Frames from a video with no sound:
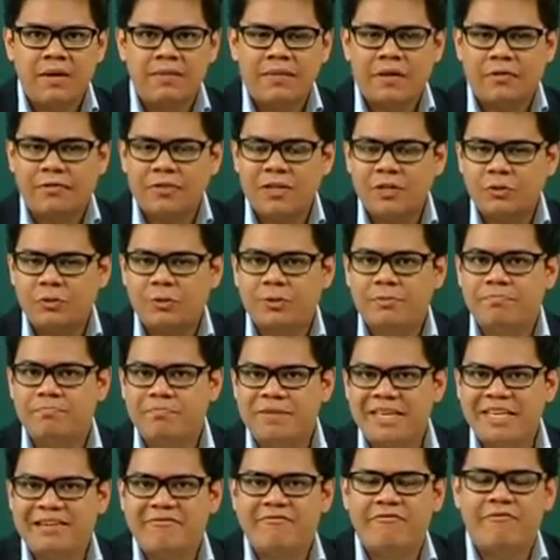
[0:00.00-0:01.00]
Now this would
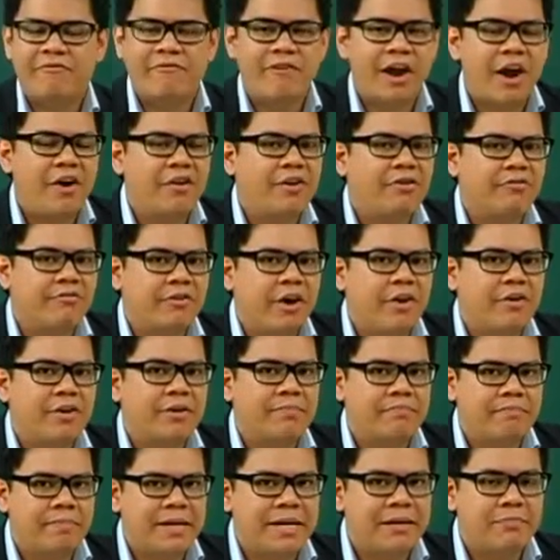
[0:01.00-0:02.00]
be a very, very
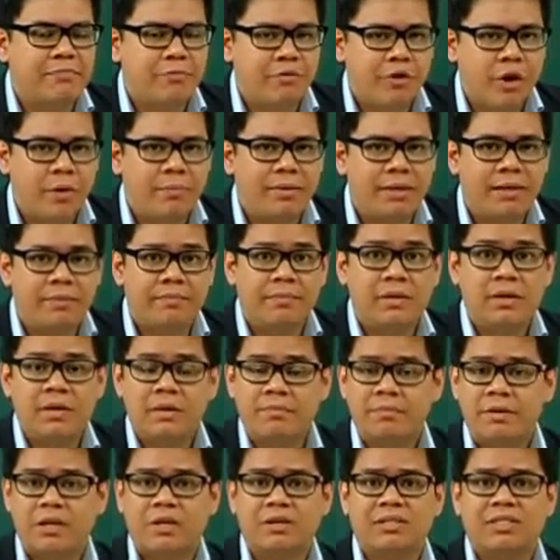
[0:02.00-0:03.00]
big problem
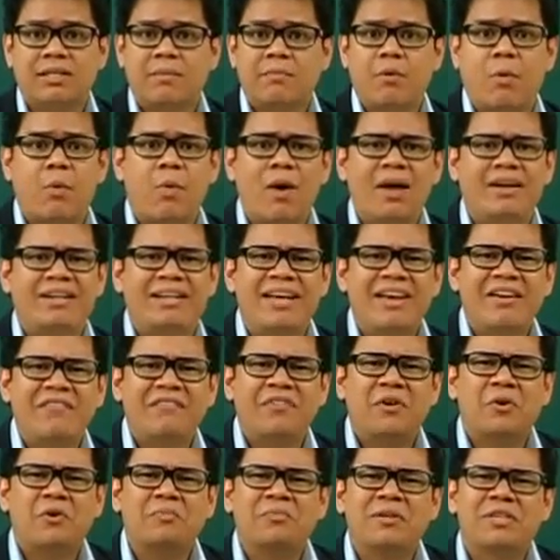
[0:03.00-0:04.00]
because number one,
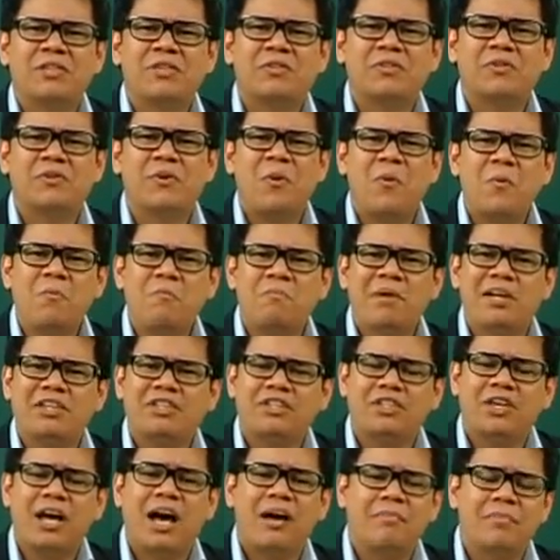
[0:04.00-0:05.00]
there would be so
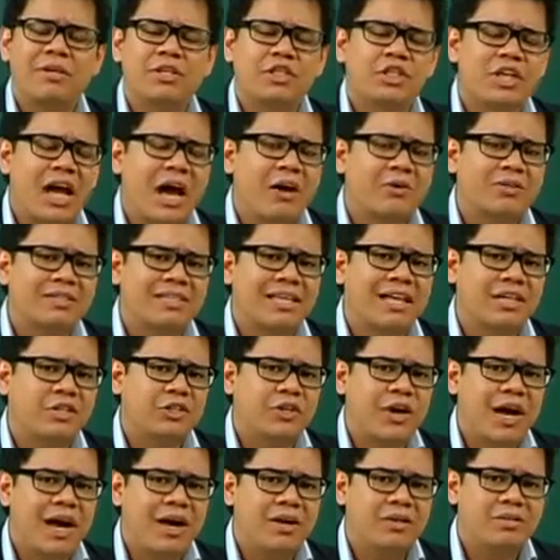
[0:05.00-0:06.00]
much garbage outside
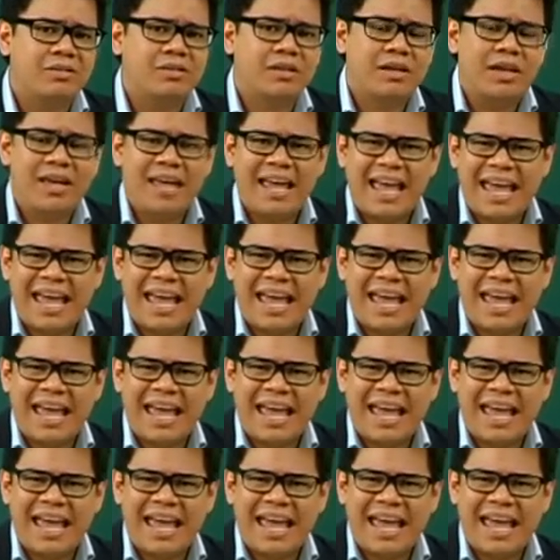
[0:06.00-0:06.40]
your house.